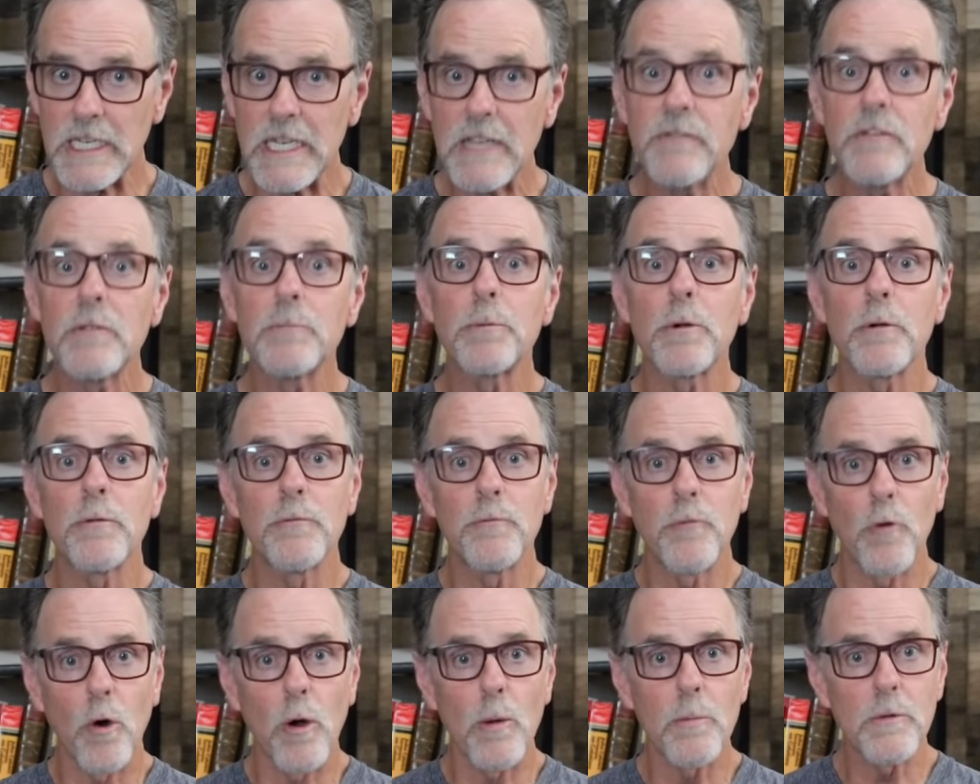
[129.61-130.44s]
even
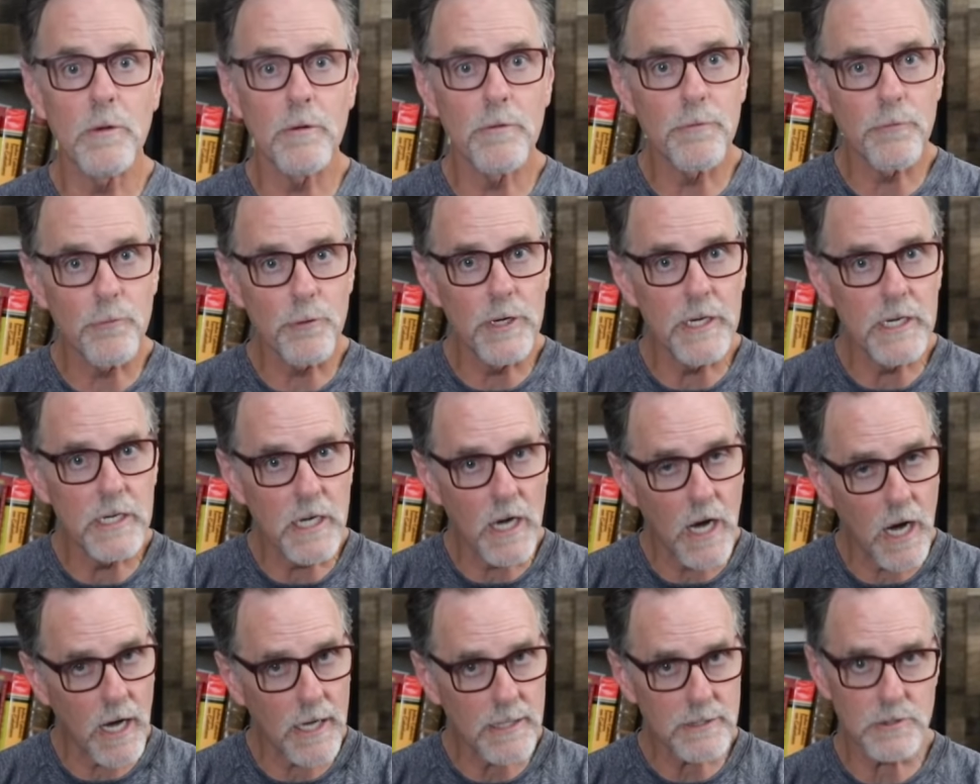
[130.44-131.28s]
performed a free
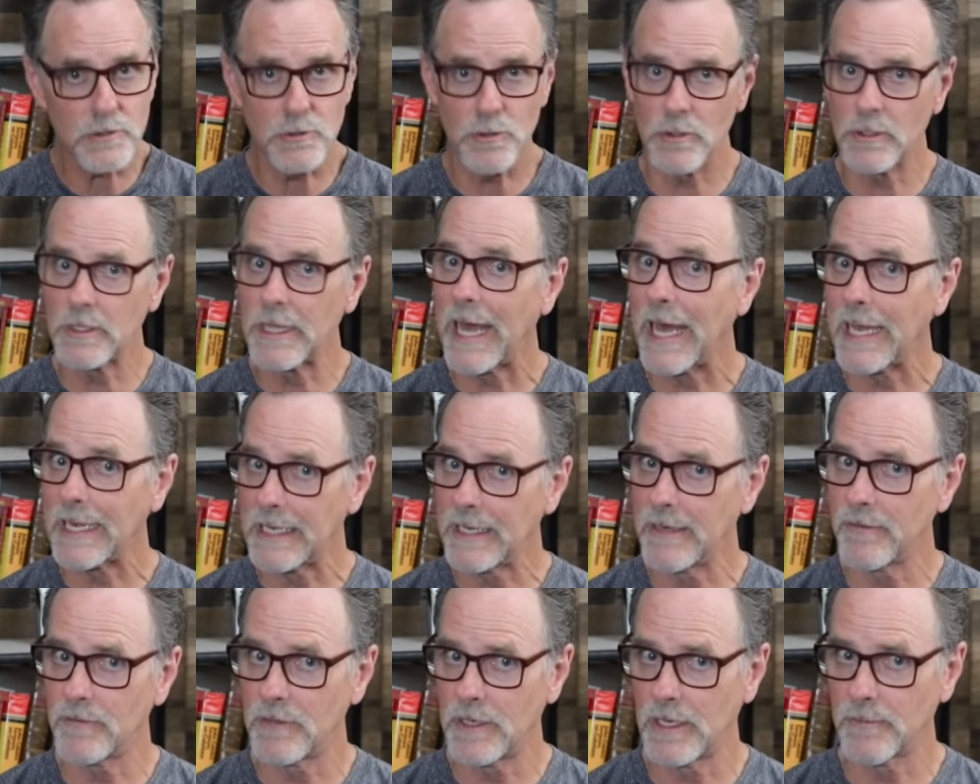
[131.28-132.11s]
concert that
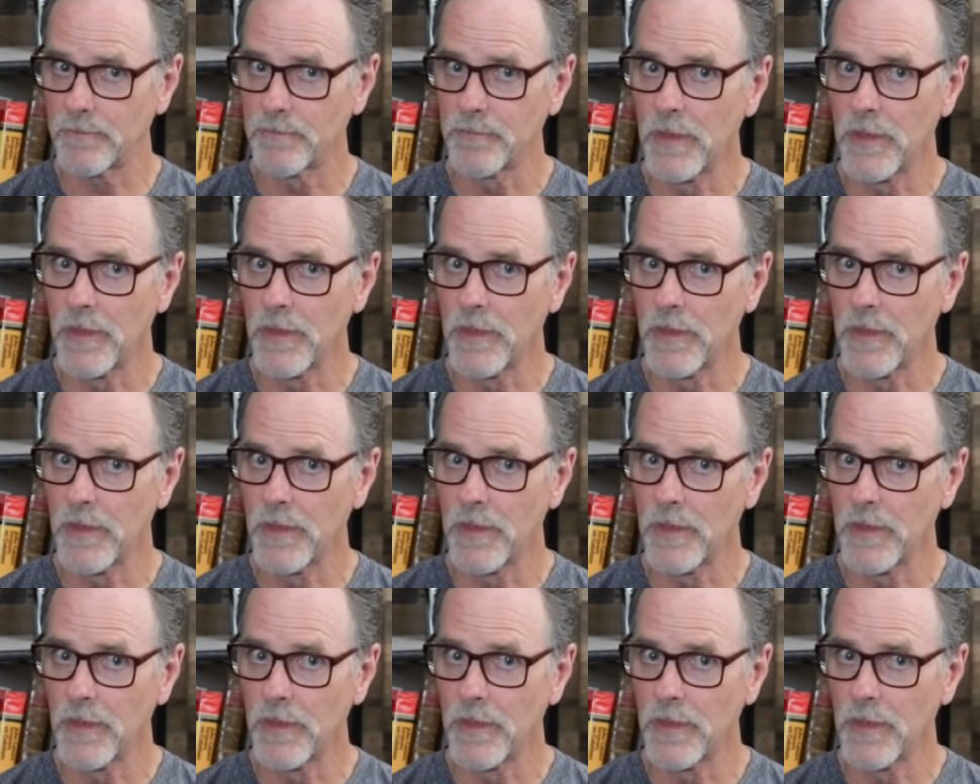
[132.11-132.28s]
evening.